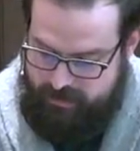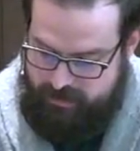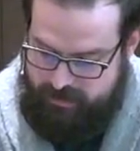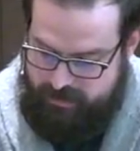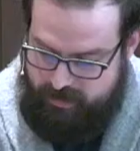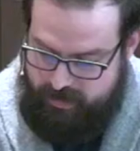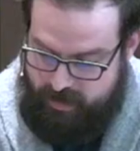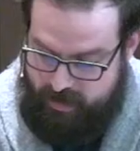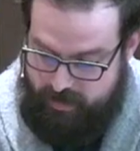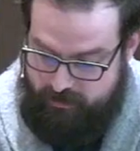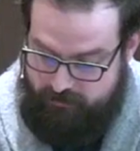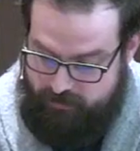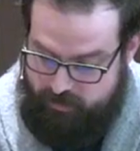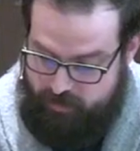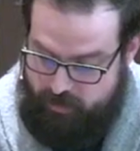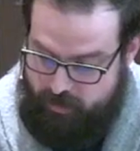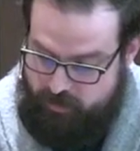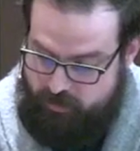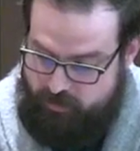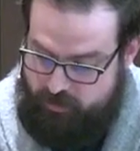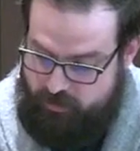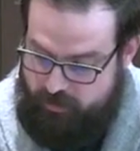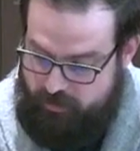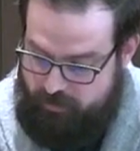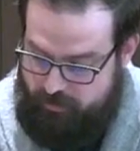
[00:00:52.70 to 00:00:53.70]
and for your
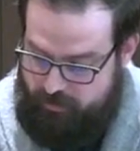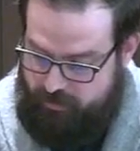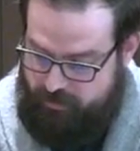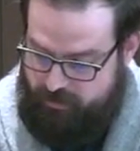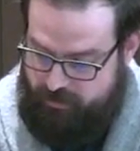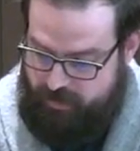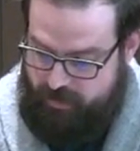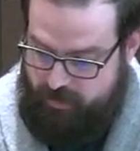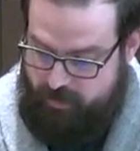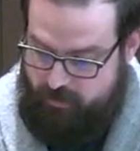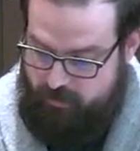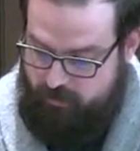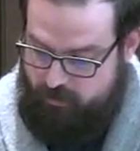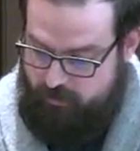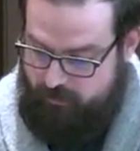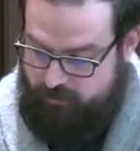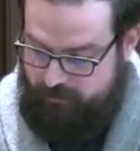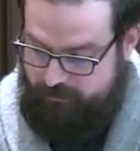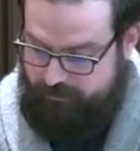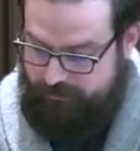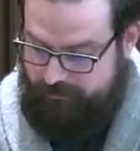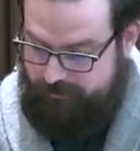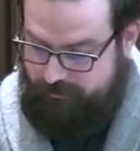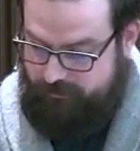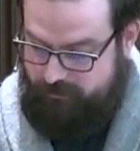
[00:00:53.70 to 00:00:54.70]
truth that you
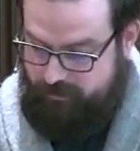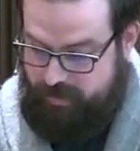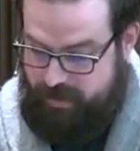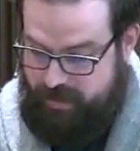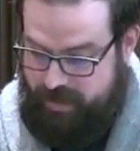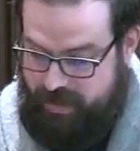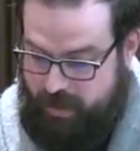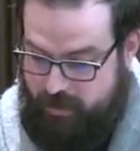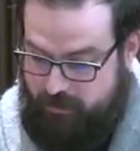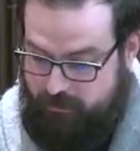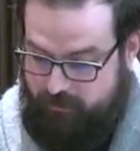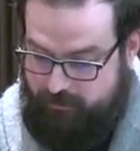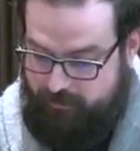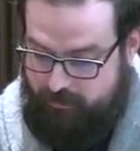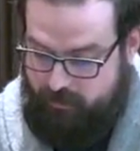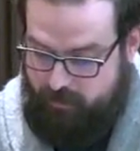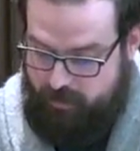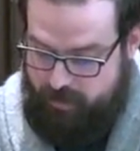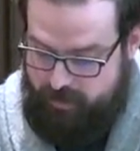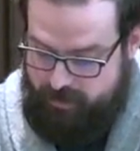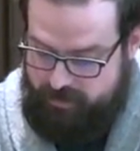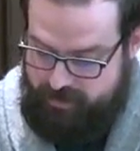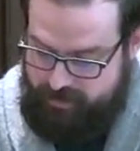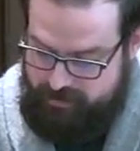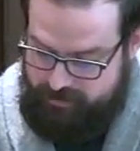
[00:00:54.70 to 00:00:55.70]
lay out for
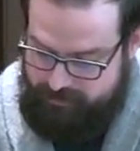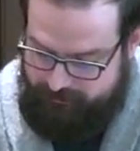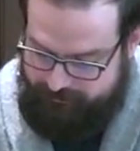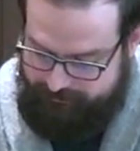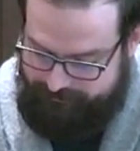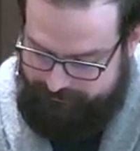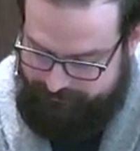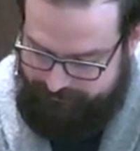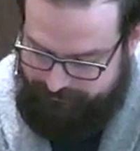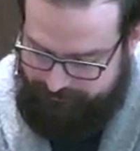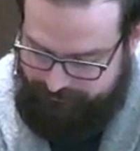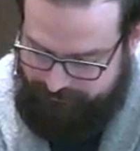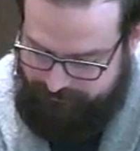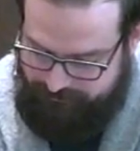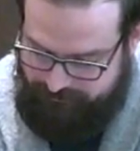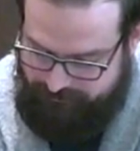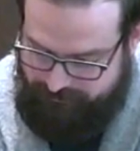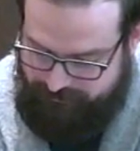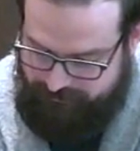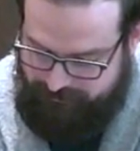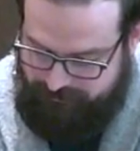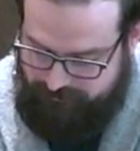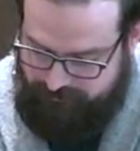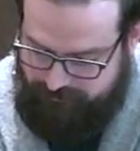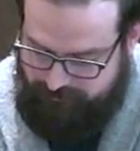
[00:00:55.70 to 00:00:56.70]
us.
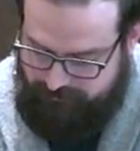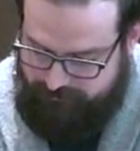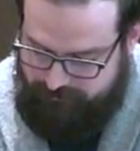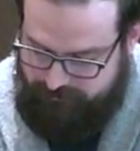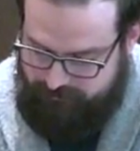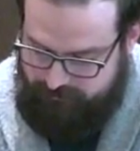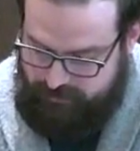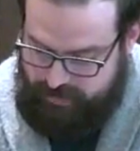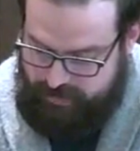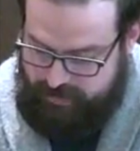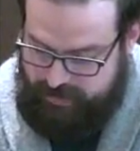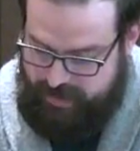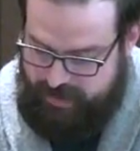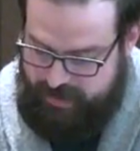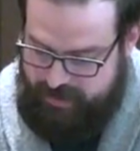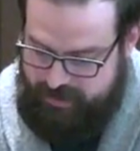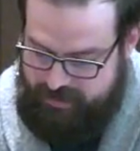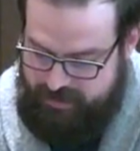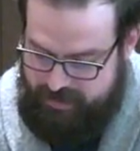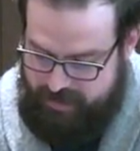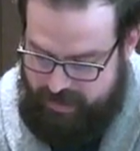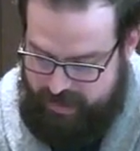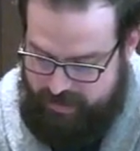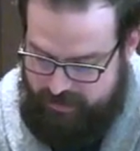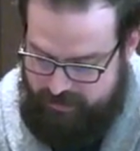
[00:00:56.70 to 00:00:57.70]
Let us
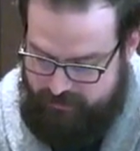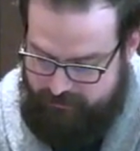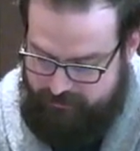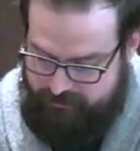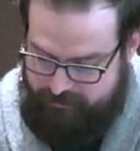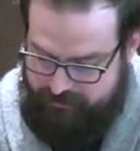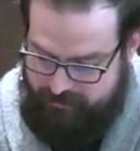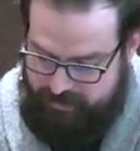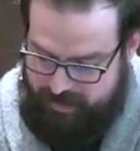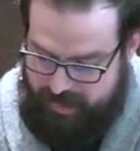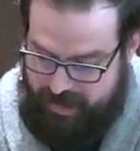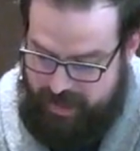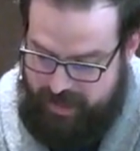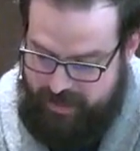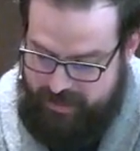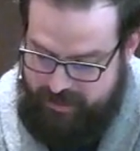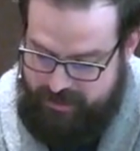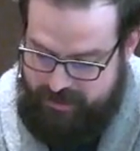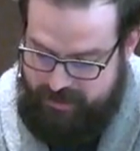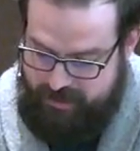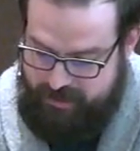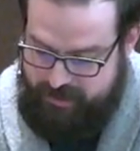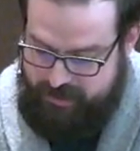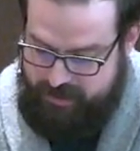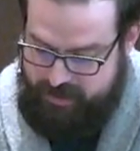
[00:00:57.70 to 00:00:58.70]
have eyes to
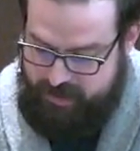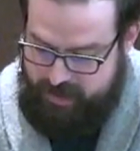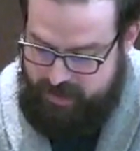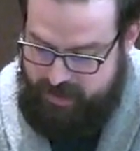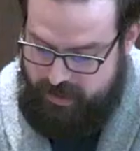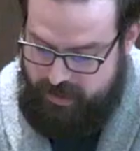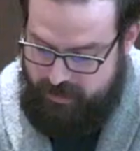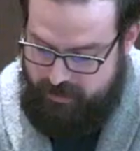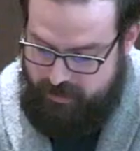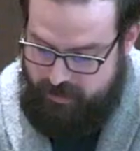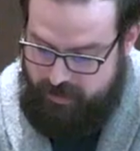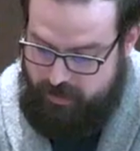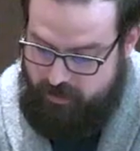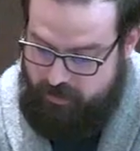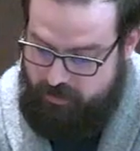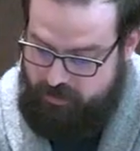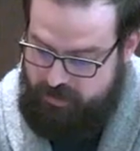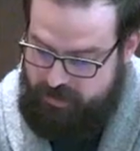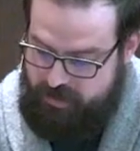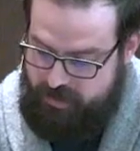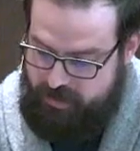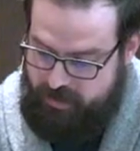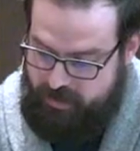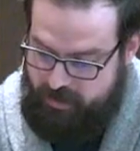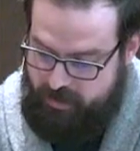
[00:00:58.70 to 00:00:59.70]
see and ears to
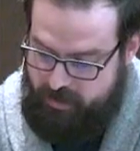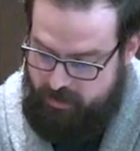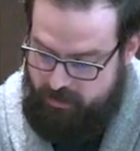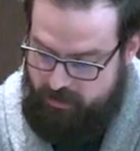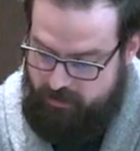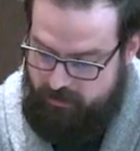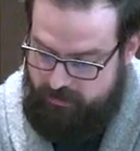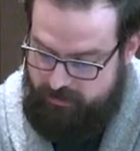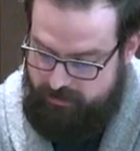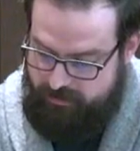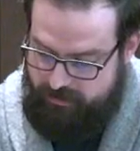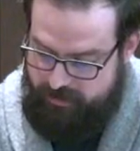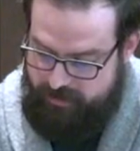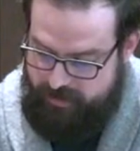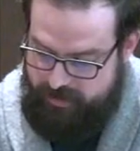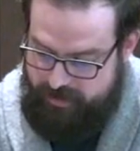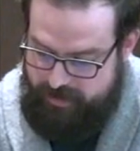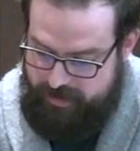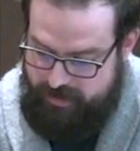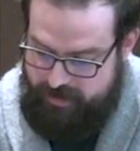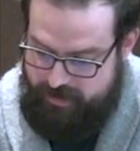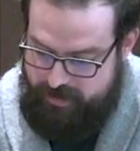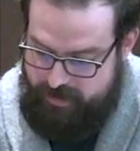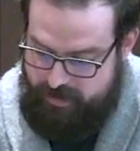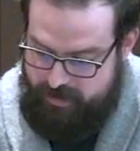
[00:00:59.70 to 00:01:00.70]
hear
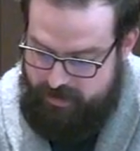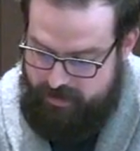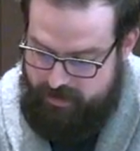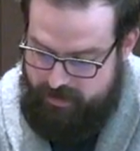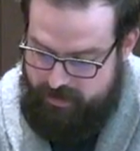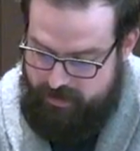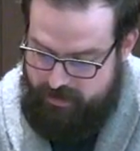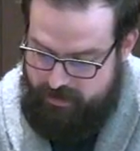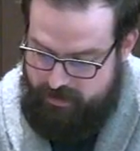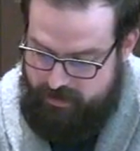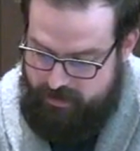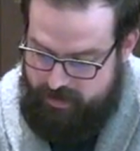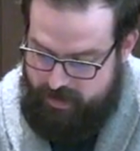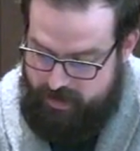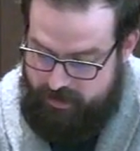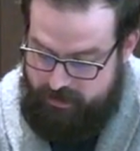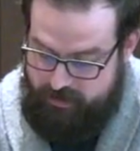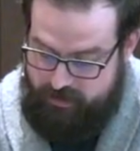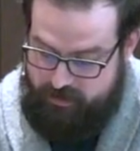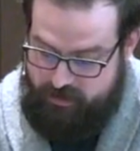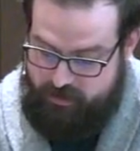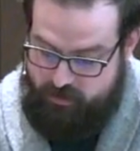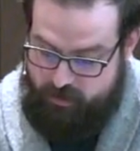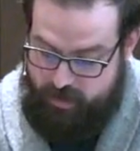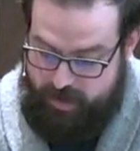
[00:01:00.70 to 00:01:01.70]
and
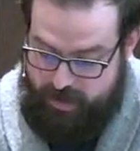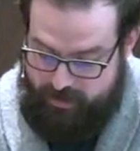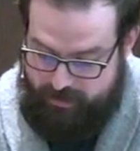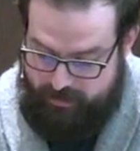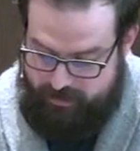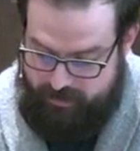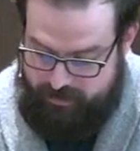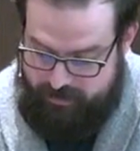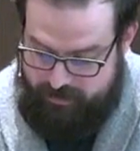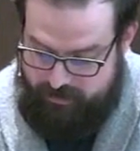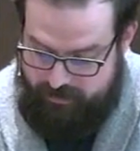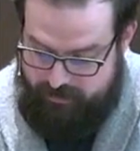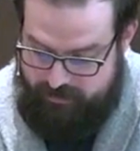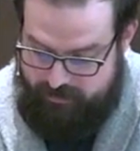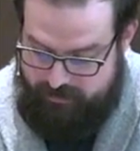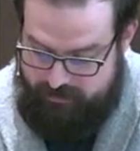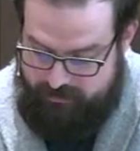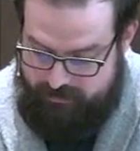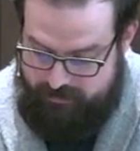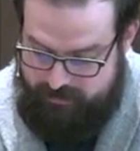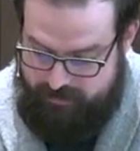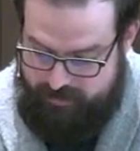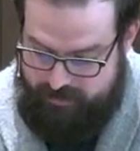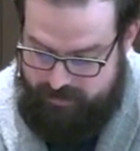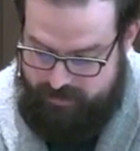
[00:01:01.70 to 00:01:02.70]
strength
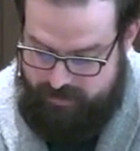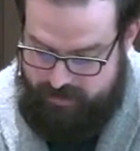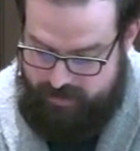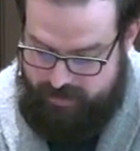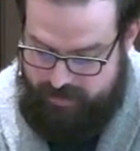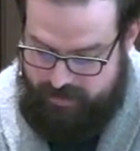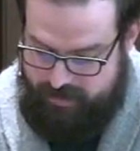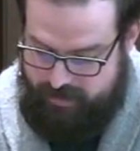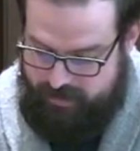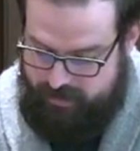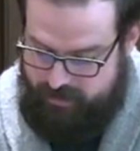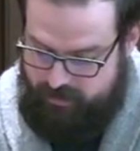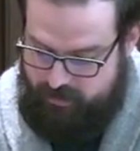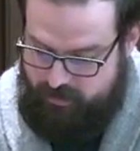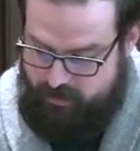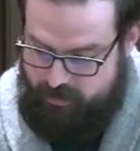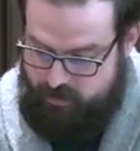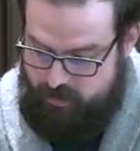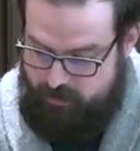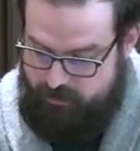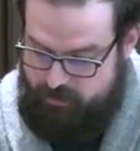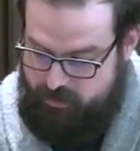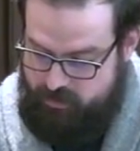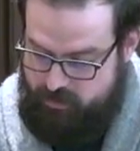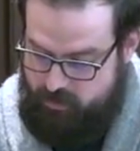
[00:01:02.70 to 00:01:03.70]
to
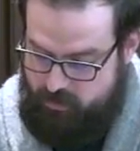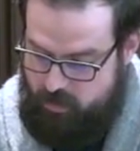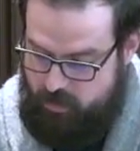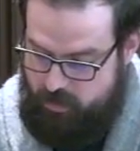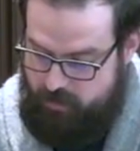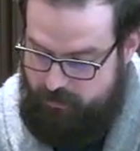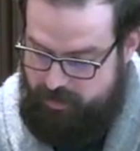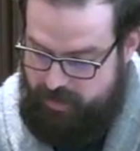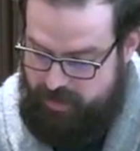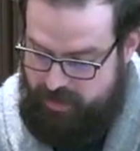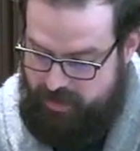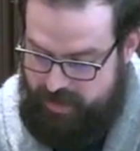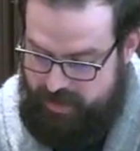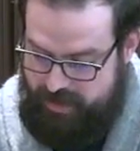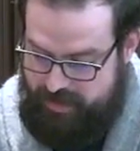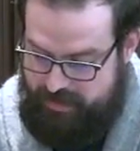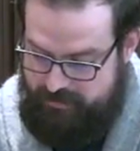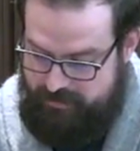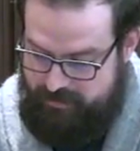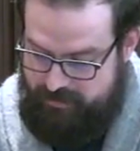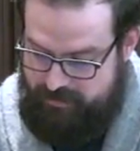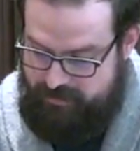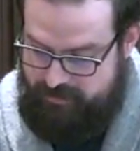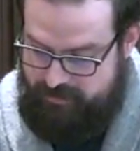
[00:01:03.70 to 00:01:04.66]
absorb and